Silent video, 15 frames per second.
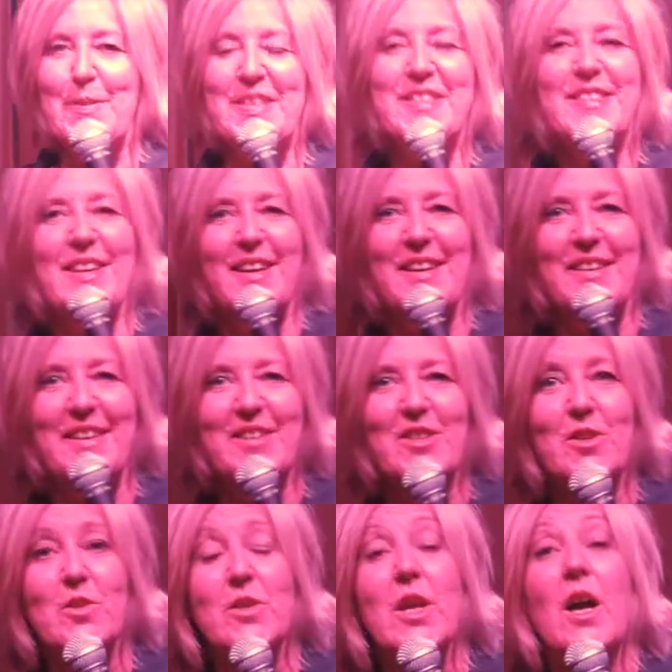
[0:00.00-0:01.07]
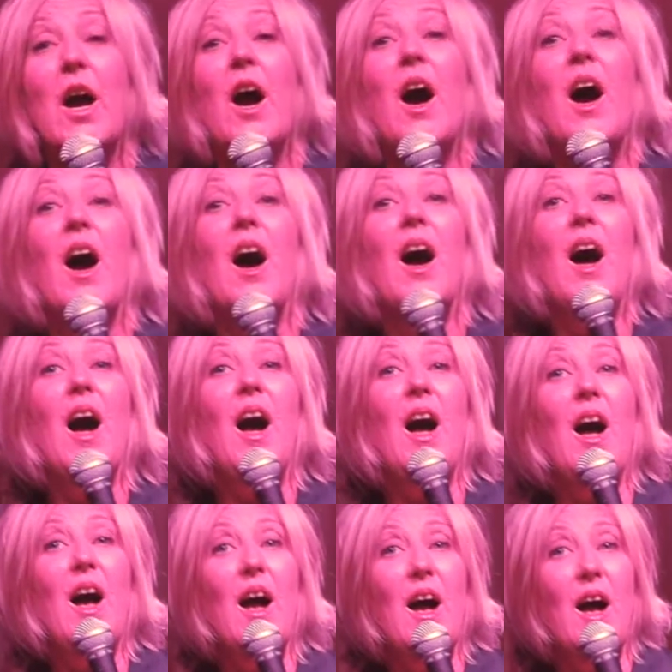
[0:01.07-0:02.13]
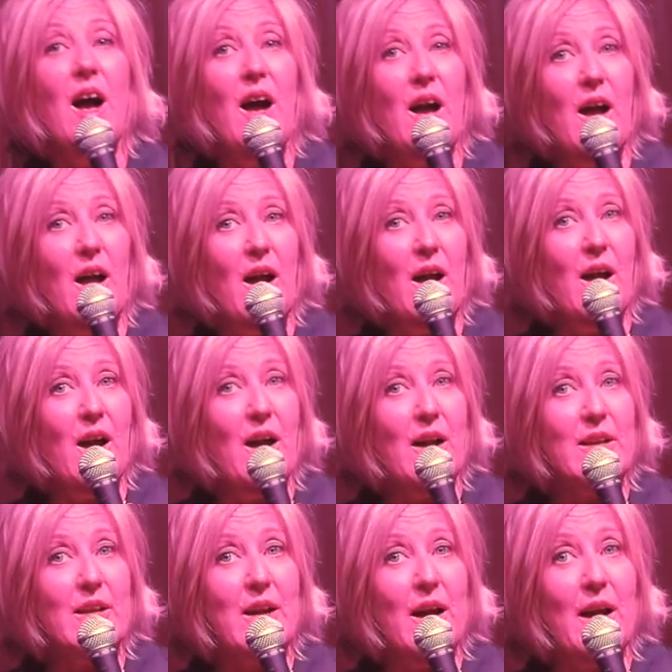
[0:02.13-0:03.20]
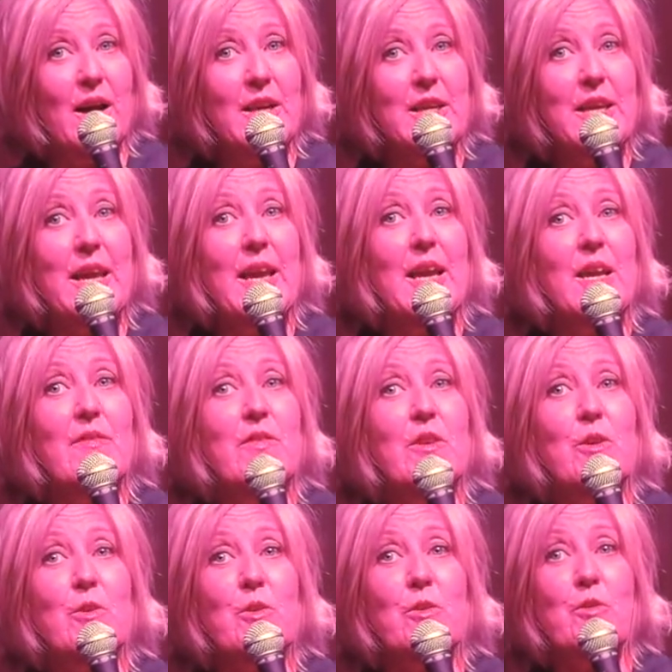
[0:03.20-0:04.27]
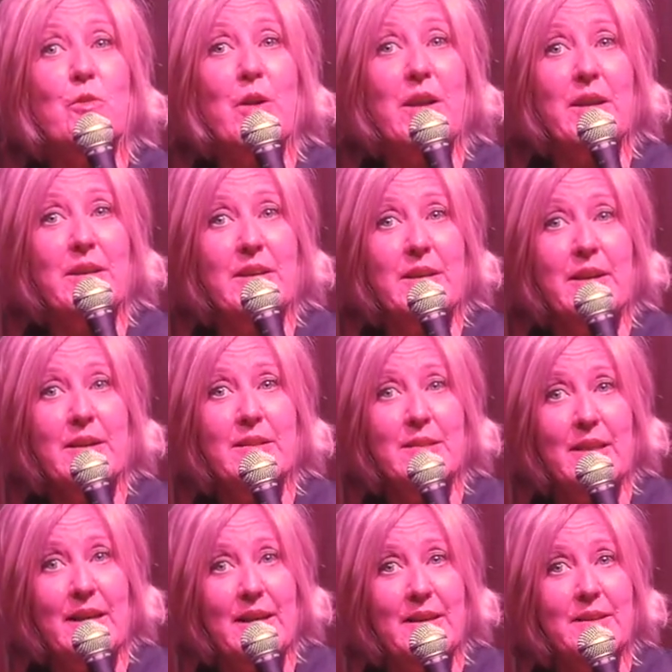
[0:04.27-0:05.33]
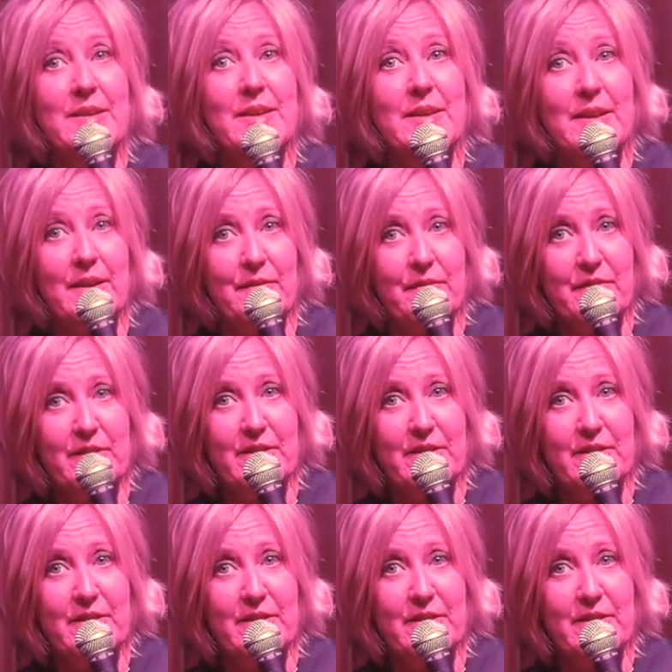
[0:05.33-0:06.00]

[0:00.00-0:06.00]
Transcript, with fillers: son." And she goes, "Ah, God gave you a great late gift.